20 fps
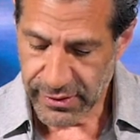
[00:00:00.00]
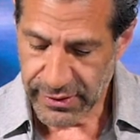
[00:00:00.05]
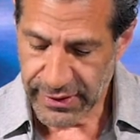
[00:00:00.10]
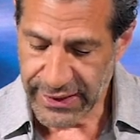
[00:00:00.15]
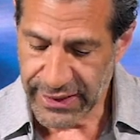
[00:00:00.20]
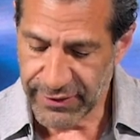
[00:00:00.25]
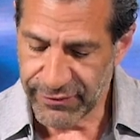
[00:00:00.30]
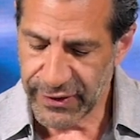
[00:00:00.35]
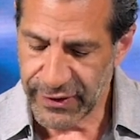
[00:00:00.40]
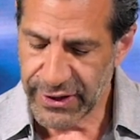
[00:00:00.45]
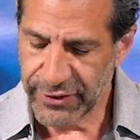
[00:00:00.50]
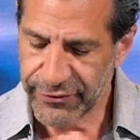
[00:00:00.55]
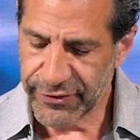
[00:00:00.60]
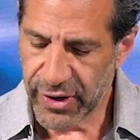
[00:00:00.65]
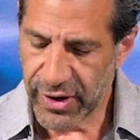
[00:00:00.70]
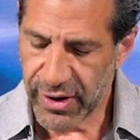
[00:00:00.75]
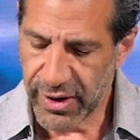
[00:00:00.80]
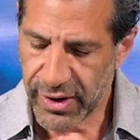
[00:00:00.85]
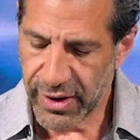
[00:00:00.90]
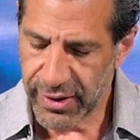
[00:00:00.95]
even if
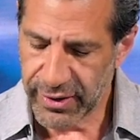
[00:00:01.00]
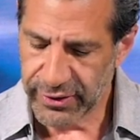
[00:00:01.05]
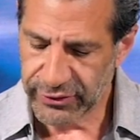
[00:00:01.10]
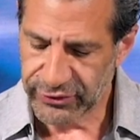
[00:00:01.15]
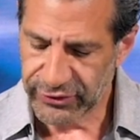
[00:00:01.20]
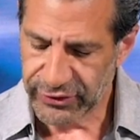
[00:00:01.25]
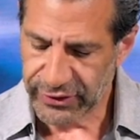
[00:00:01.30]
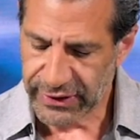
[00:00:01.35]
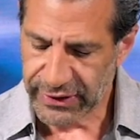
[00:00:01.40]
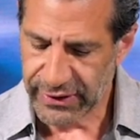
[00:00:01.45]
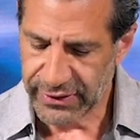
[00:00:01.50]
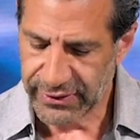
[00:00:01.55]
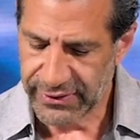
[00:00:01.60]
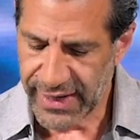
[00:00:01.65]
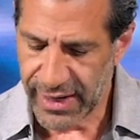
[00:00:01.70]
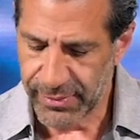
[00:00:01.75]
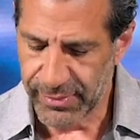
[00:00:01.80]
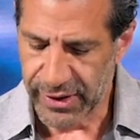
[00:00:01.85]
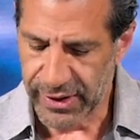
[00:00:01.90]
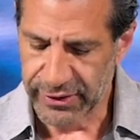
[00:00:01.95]
our hearts
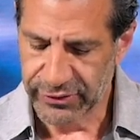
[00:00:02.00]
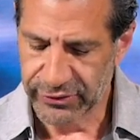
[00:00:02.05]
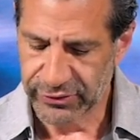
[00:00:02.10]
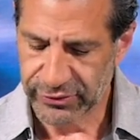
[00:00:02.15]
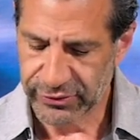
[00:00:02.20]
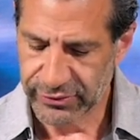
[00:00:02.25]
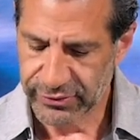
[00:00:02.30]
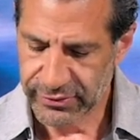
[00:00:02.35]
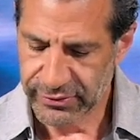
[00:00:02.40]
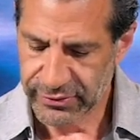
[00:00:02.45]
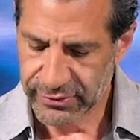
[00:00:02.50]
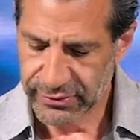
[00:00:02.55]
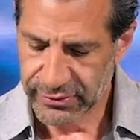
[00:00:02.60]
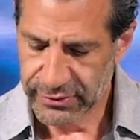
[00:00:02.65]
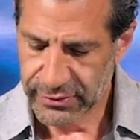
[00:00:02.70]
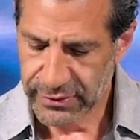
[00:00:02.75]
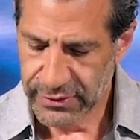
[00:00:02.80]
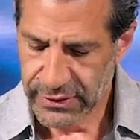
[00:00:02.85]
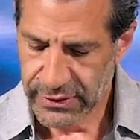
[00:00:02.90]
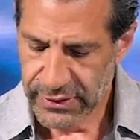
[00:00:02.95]
condemn us,
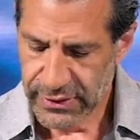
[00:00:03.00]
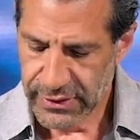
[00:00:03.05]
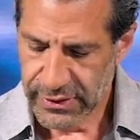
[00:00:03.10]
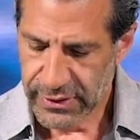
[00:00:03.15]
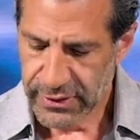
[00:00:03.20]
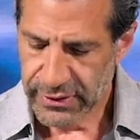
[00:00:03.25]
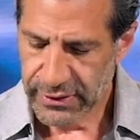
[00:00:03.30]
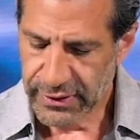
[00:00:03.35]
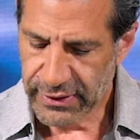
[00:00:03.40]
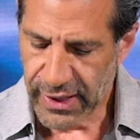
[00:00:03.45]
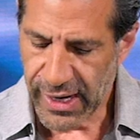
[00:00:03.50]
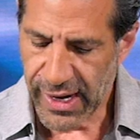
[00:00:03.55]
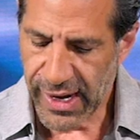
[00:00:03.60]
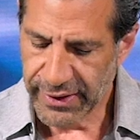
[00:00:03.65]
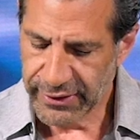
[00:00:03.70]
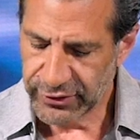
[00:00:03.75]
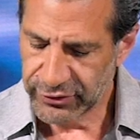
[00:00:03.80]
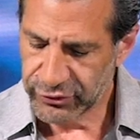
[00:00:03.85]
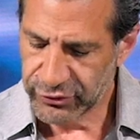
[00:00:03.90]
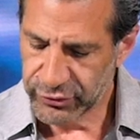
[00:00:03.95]

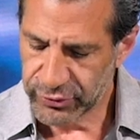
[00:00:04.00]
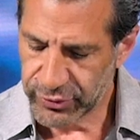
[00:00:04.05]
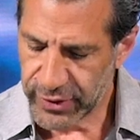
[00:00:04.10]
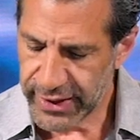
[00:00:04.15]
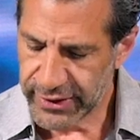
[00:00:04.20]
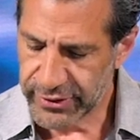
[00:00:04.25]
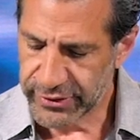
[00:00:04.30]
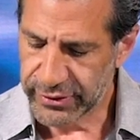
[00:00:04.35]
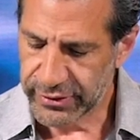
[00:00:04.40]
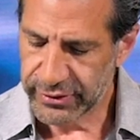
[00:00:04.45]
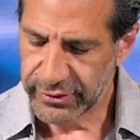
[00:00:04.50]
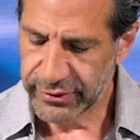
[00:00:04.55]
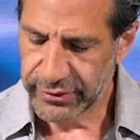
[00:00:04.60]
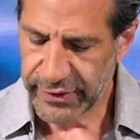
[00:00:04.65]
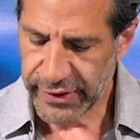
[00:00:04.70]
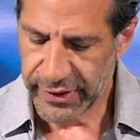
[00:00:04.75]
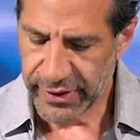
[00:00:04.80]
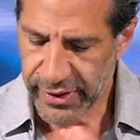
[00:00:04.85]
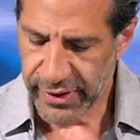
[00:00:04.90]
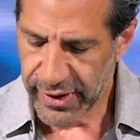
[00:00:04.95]
God is greater
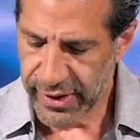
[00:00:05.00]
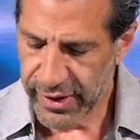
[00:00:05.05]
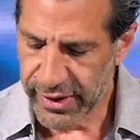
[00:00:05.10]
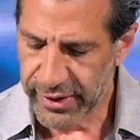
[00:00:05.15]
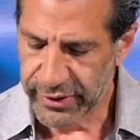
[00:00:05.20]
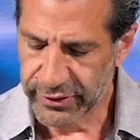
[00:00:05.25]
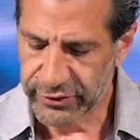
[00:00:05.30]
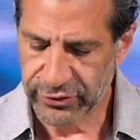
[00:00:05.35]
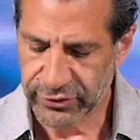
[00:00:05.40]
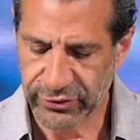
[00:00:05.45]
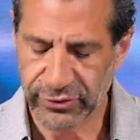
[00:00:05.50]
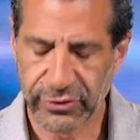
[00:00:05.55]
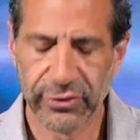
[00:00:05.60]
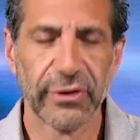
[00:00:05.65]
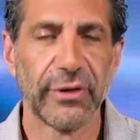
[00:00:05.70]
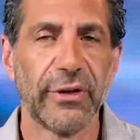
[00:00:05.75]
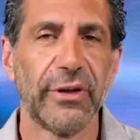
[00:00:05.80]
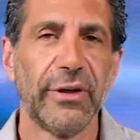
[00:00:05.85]
than our hearts,